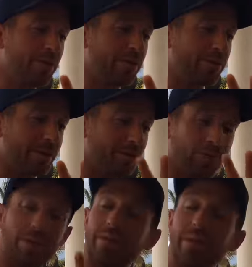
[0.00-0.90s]
and like
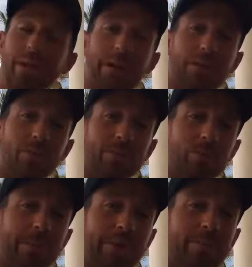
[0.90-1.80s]
really think about it
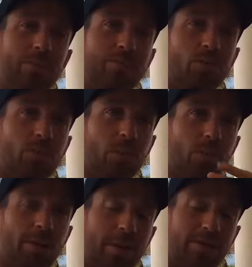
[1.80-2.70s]
was when
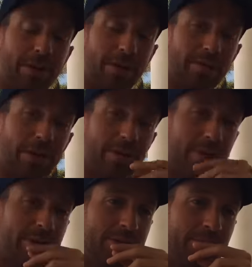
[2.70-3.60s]
we didn't have a hair and makeup
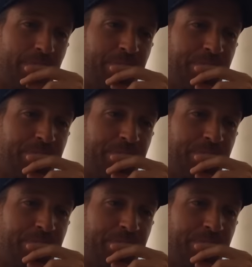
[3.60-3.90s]
artist.